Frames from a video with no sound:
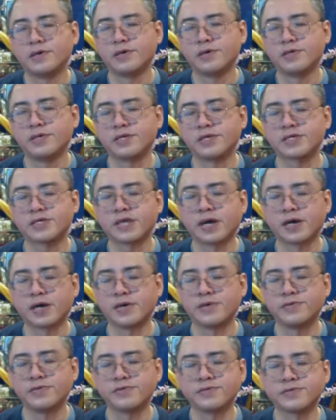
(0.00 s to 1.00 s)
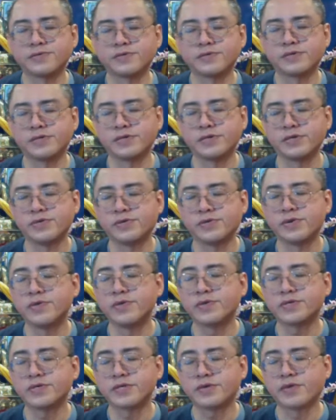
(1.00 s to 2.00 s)
the sounds in
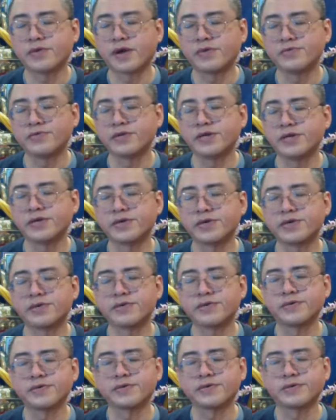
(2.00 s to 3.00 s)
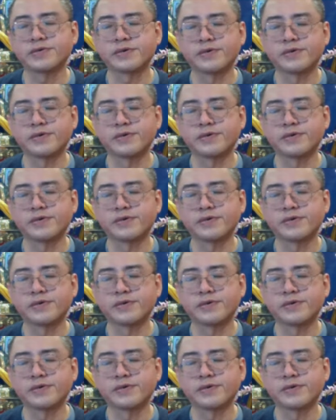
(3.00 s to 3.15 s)
your surroundings,